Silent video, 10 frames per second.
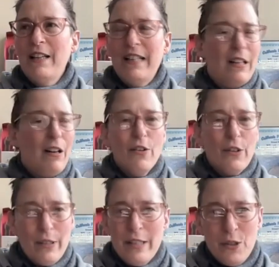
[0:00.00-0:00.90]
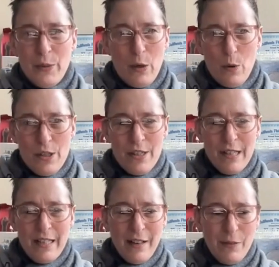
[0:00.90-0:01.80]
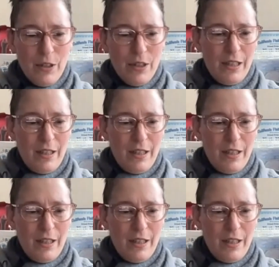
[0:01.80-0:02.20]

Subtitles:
in all the history courses, they never